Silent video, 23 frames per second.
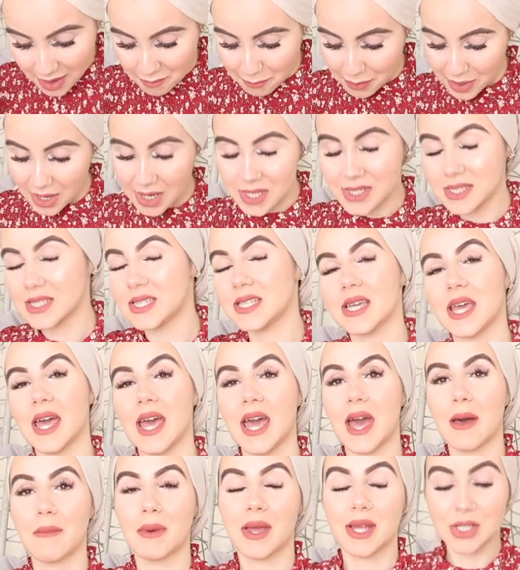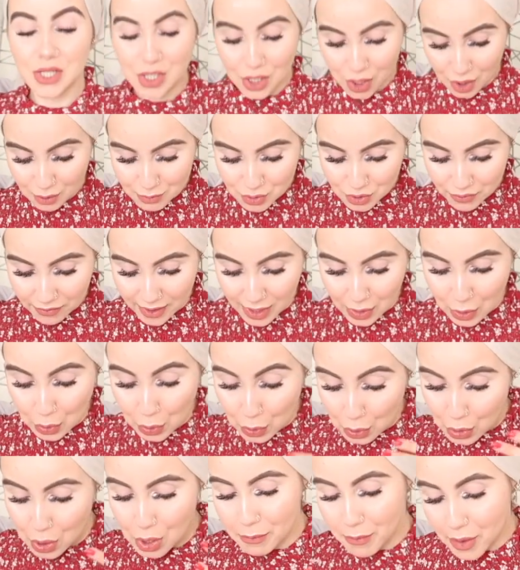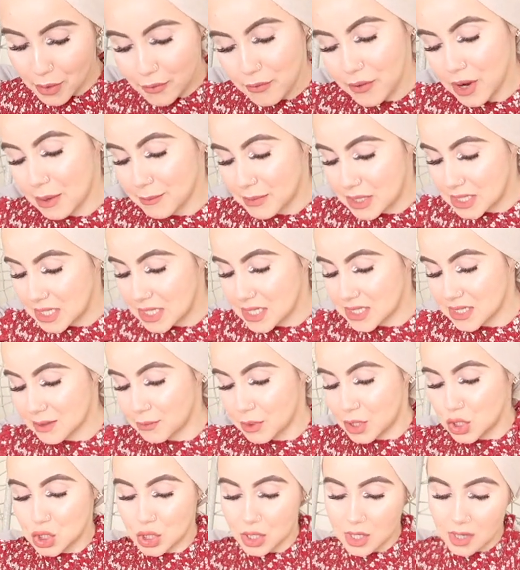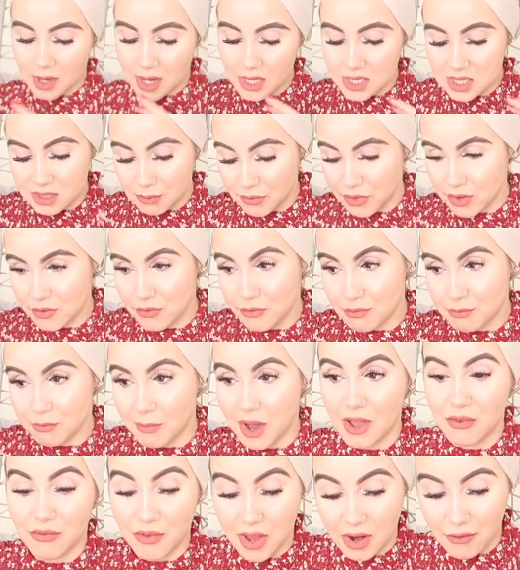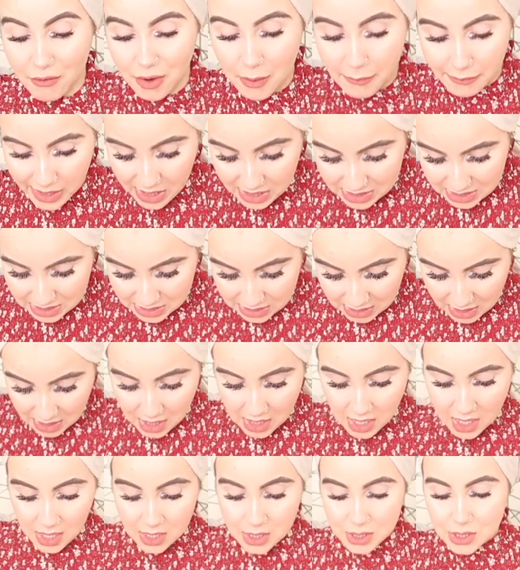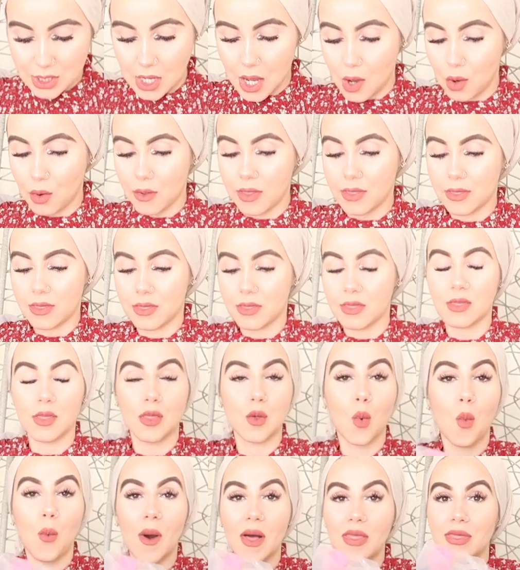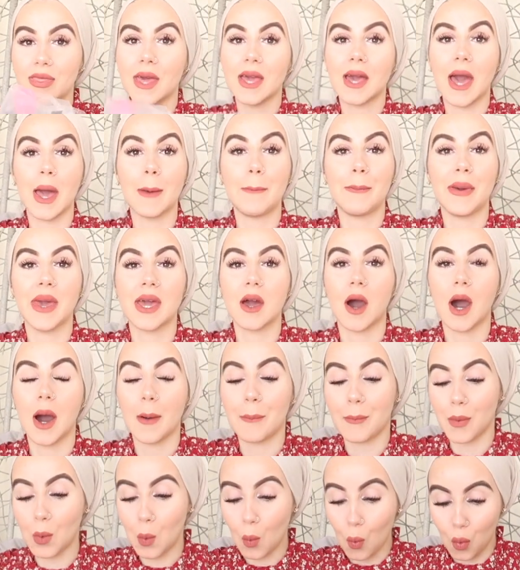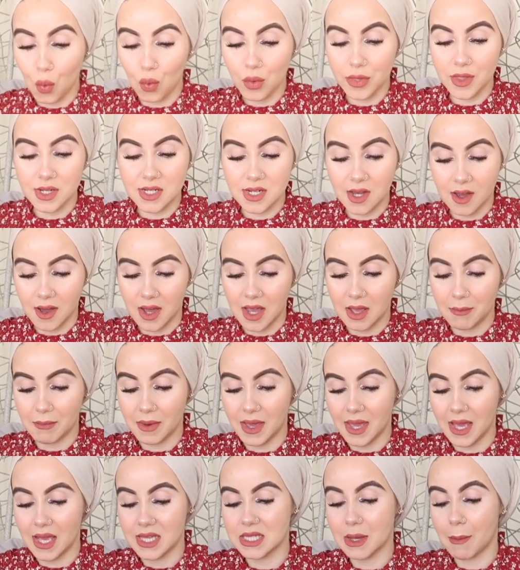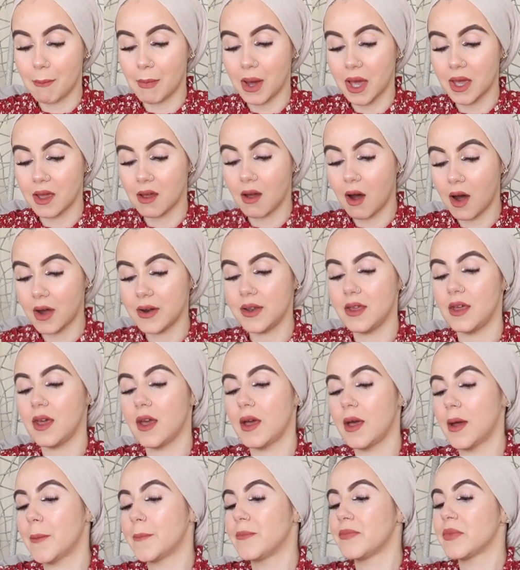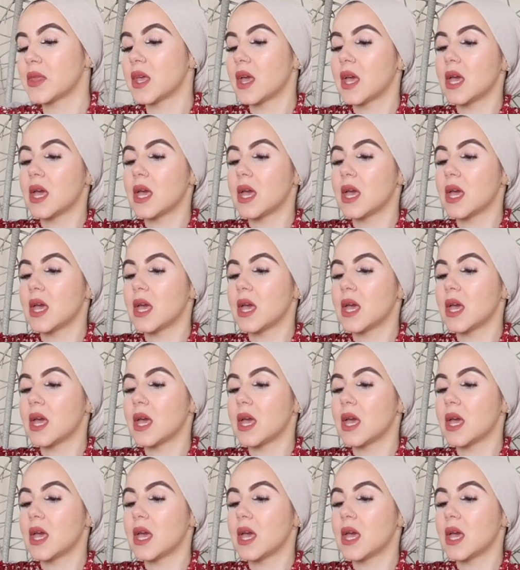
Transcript: but um, in terms of like home remedies i'm going to show you guys some of my favorite bits so the one thing i pick up all the time is my garnier